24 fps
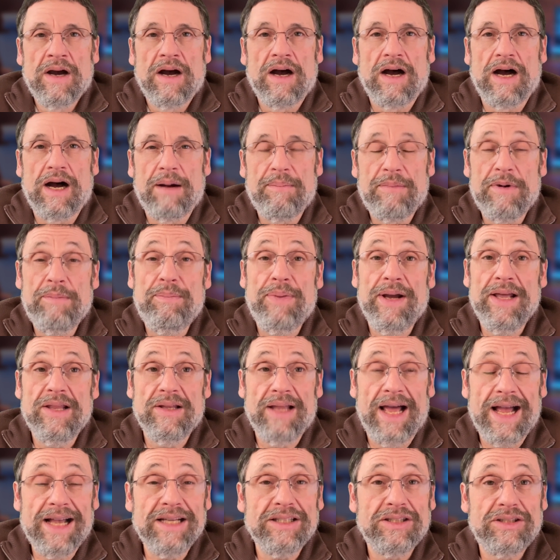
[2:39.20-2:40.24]
But by
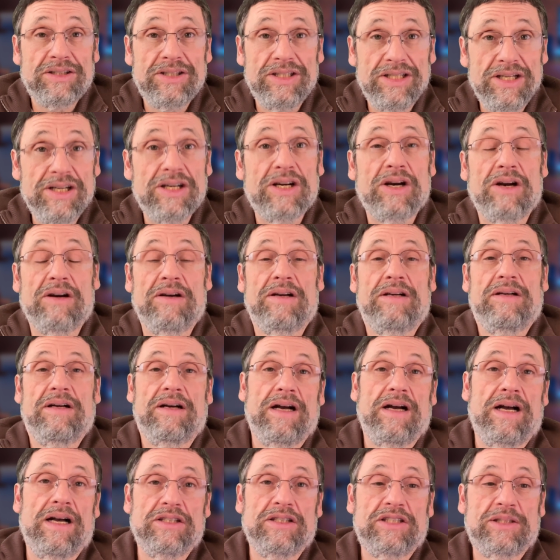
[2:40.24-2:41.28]
last year,
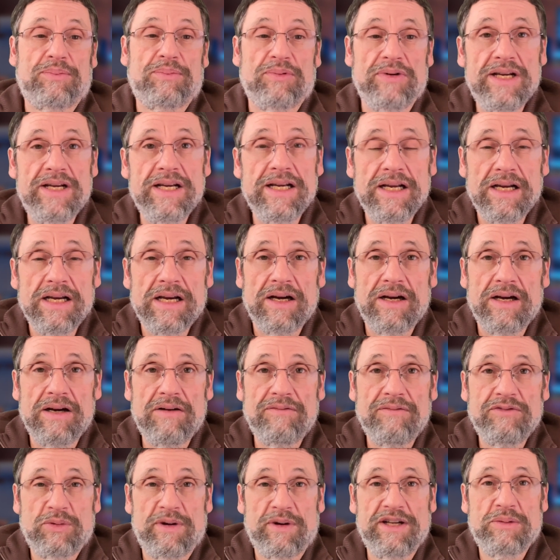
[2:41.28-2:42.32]
spring
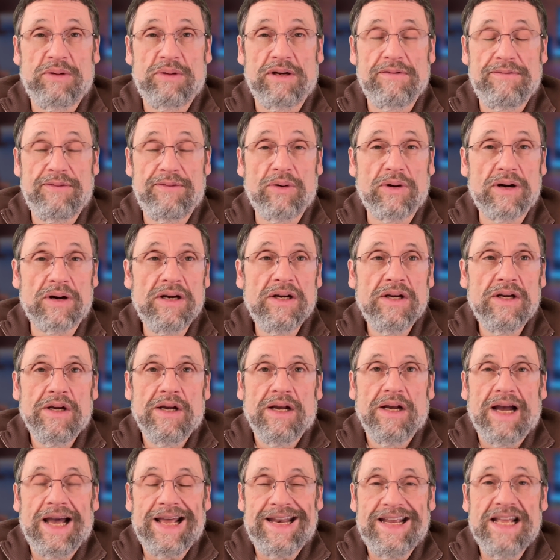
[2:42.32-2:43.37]
of 2024,
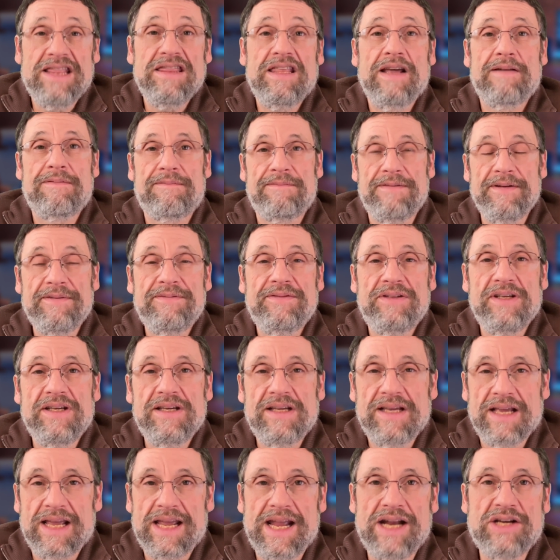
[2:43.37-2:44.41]
I hit that
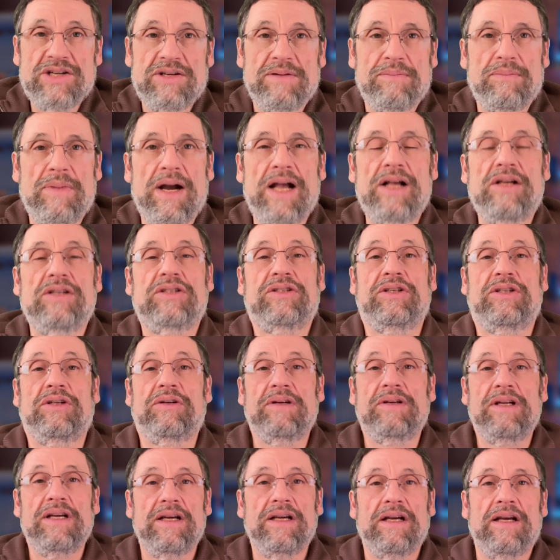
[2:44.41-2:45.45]
50 agent
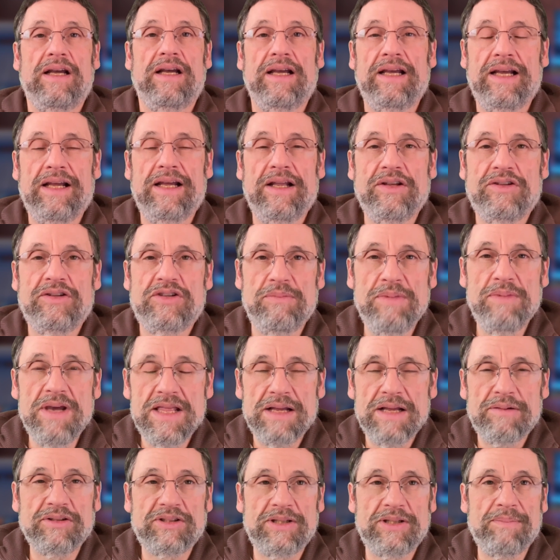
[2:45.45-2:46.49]
milestone. And to me,
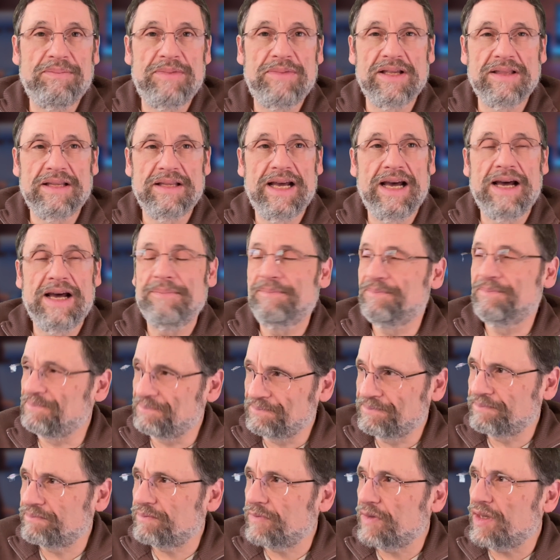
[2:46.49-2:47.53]
that was something that
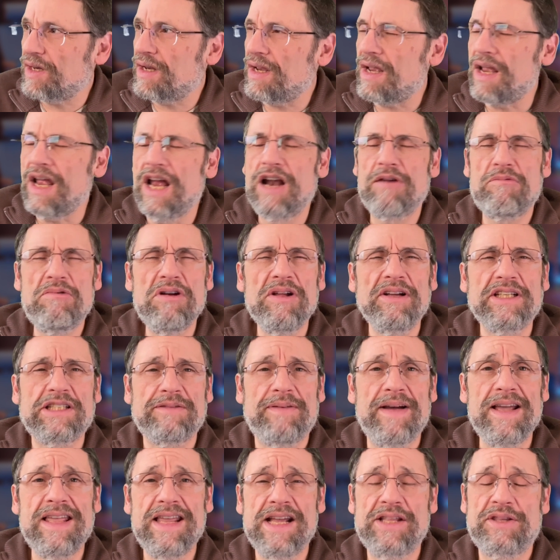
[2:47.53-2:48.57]
I realized
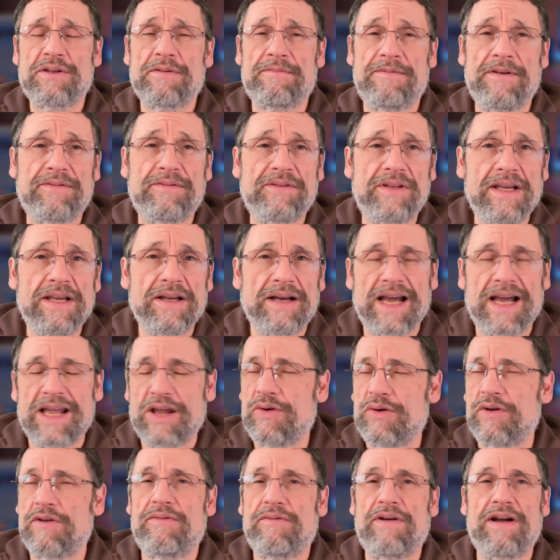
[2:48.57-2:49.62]
if I can get to 50, I can
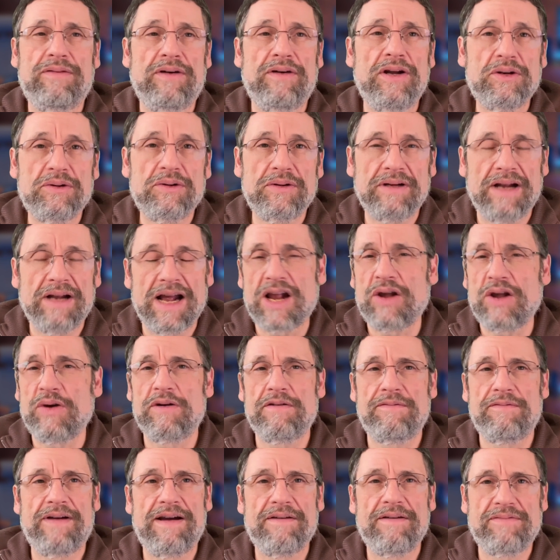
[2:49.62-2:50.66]
go to 500, I can go
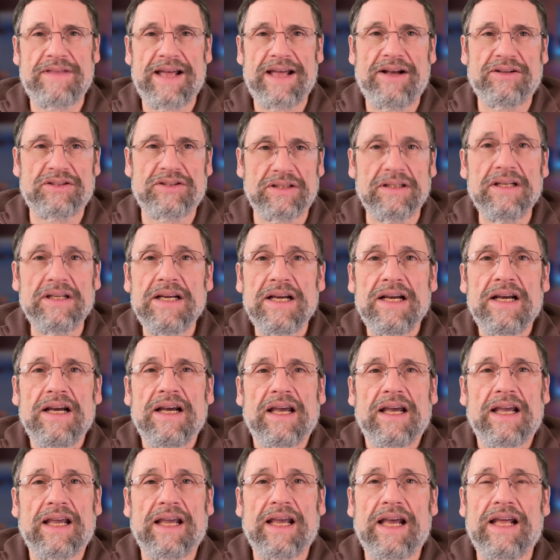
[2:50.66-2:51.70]
to 5,000.
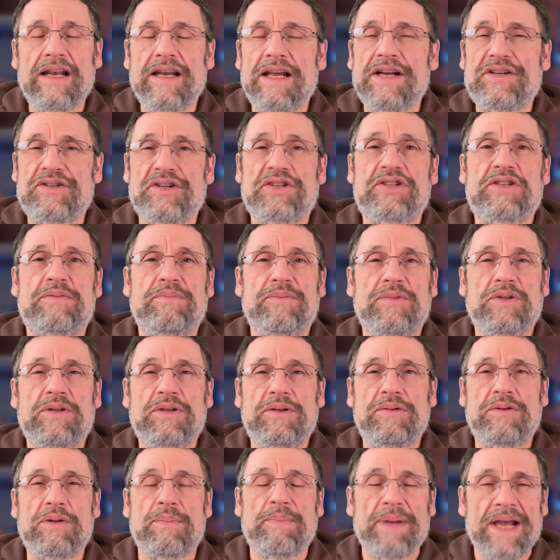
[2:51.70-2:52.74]
And it just
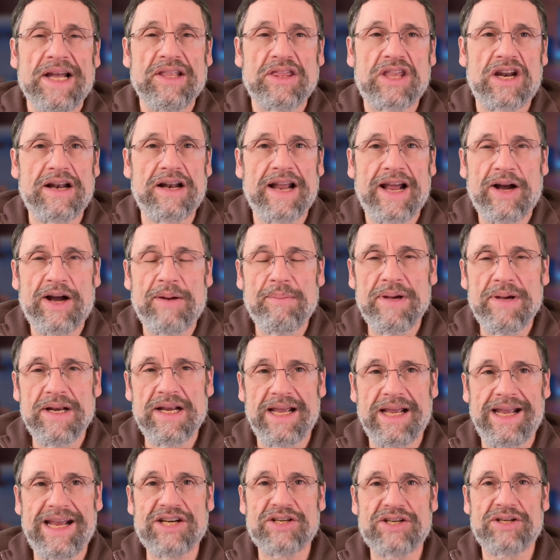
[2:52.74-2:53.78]
depended on how many
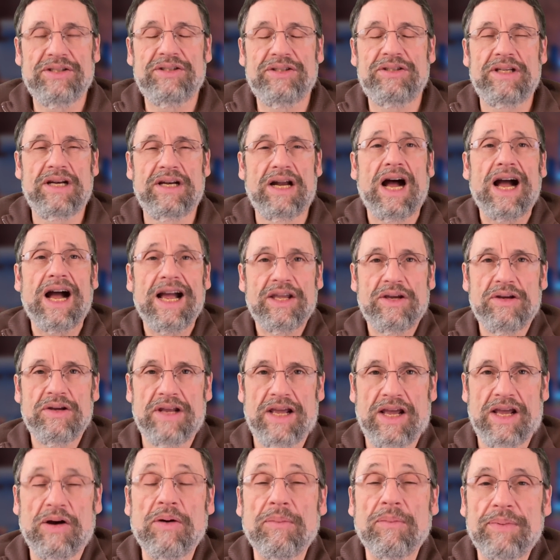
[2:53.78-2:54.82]
agents that I could
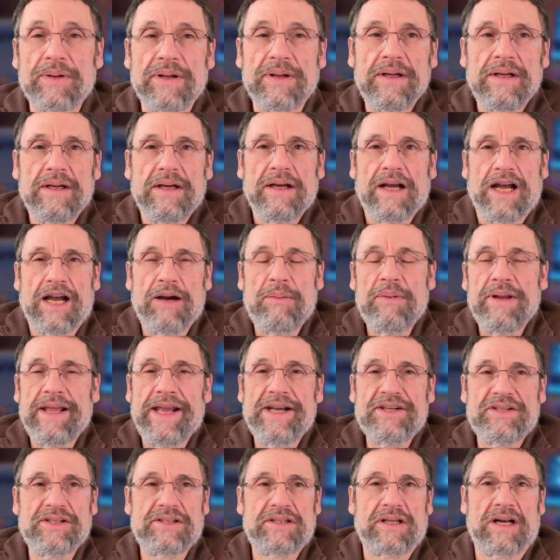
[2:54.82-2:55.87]
help
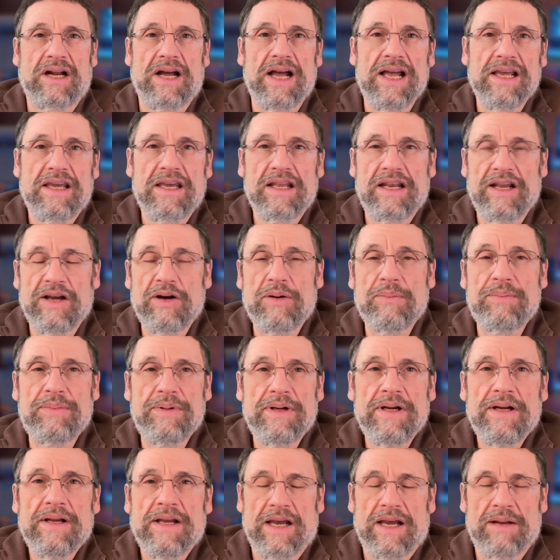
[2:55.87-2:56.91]

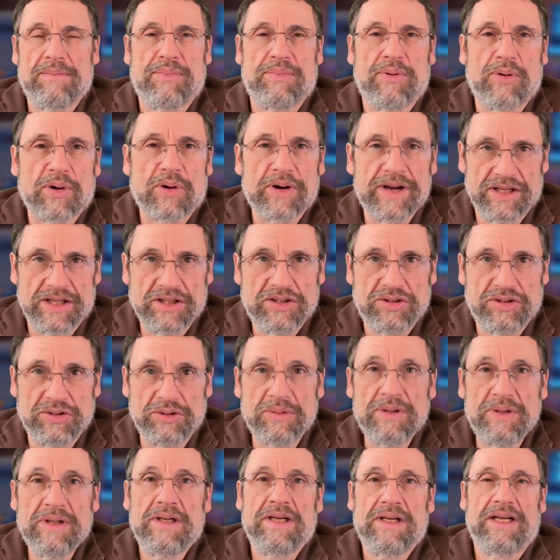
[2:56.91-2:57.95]
and pour
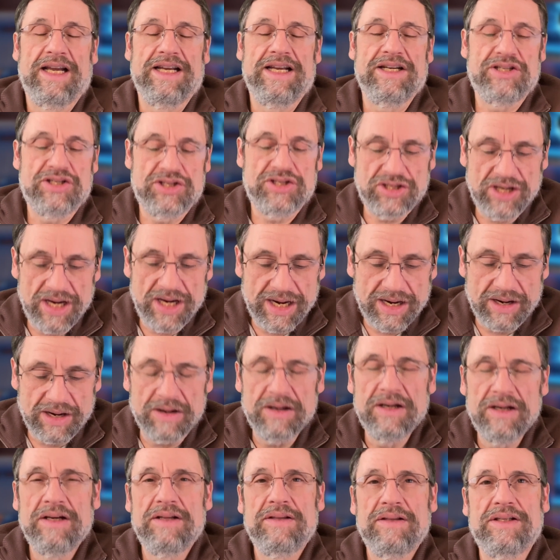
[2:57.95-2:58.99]
into and
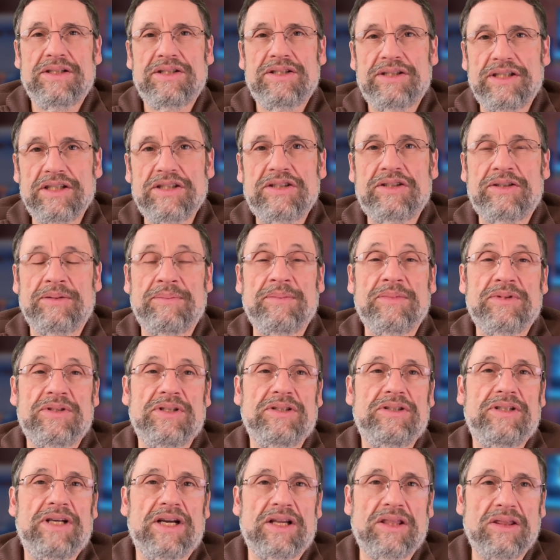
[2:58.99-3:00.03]
share the systems,
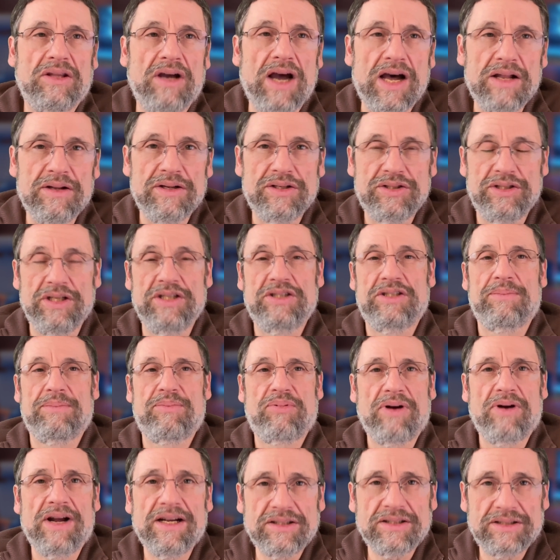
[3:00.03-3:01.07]
the technologies, the
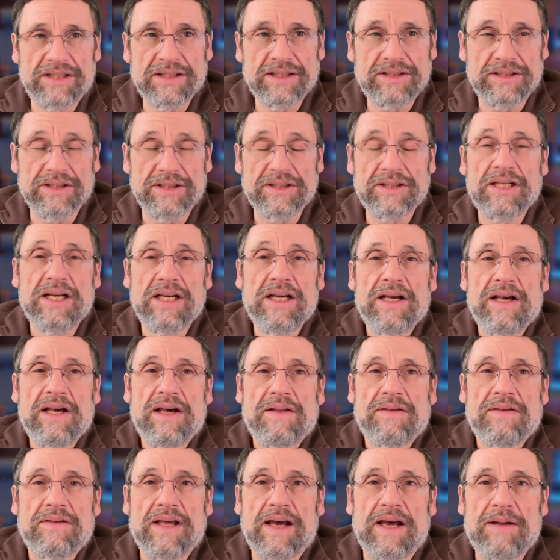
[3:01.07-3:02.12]
processes
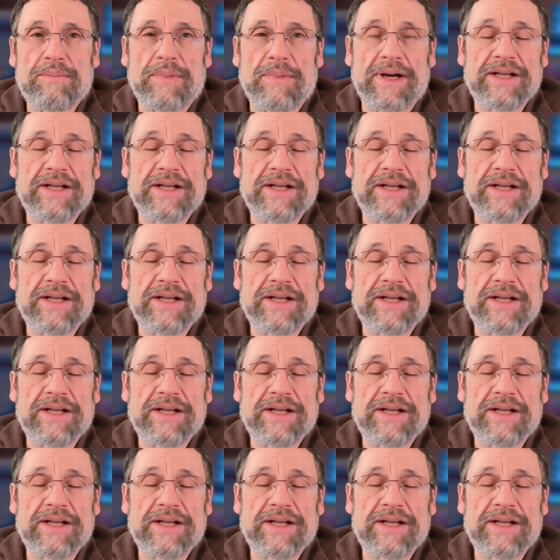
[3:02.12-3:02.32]
that